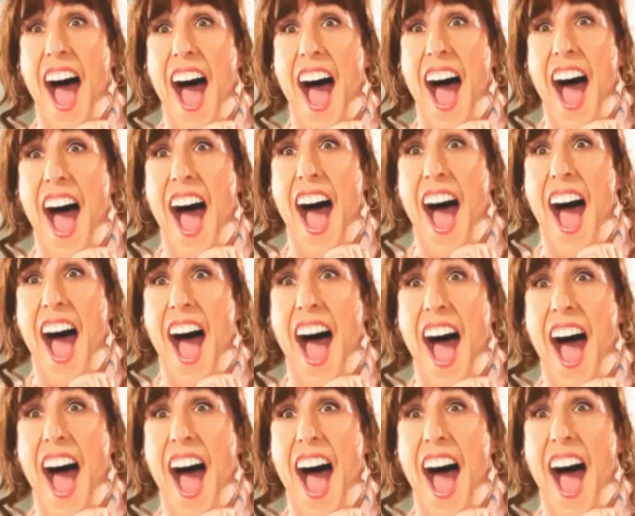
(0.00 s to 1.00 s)

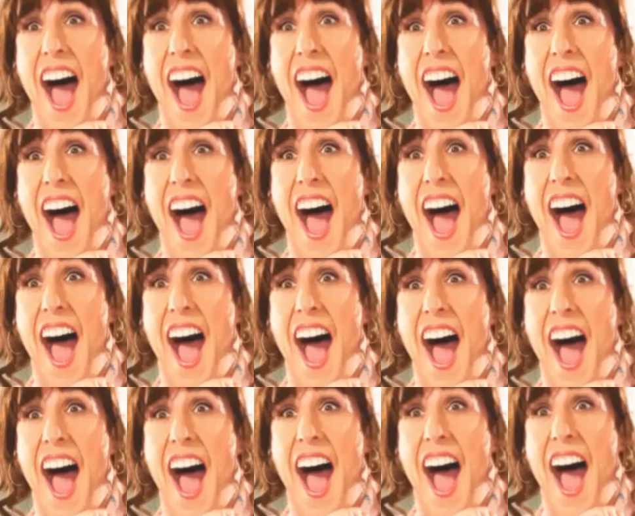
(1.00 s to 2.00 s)

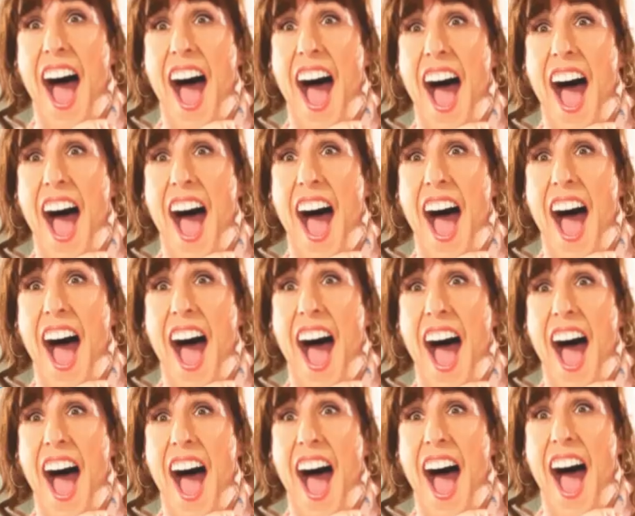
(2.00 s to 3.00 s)

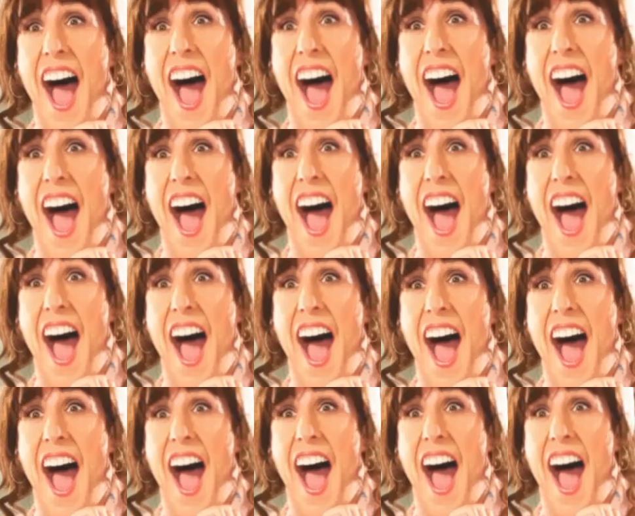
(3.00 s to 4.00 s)

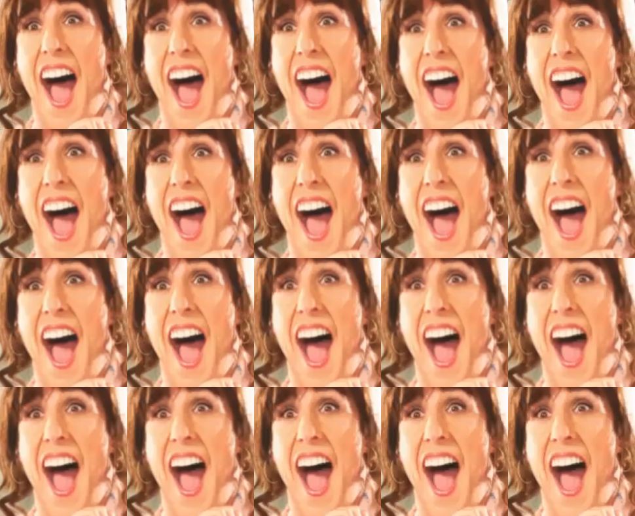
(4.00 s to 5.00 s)

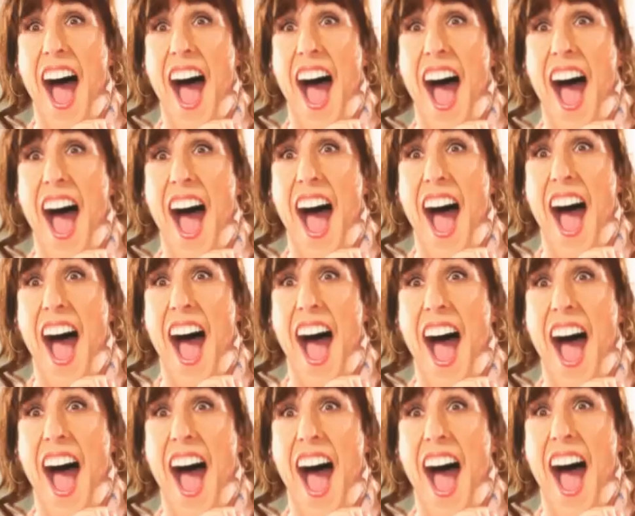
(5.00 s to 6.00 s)

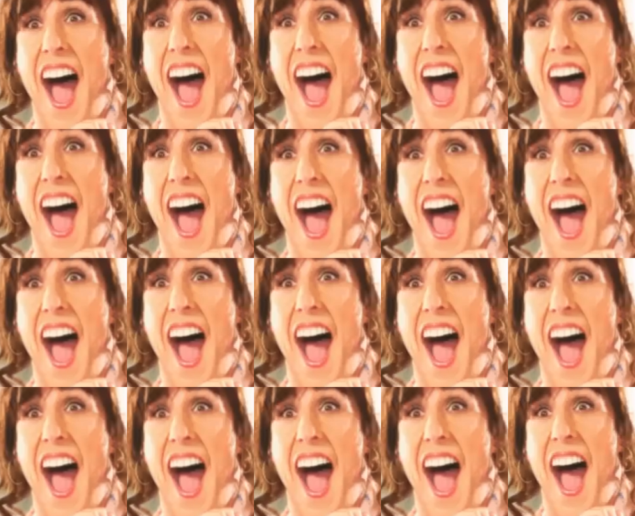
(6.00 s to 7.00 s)

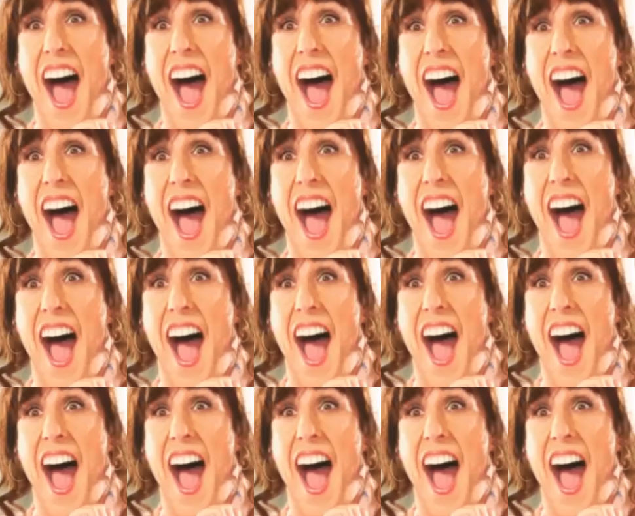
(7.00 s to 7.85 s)
No words are spoken by the person on screen.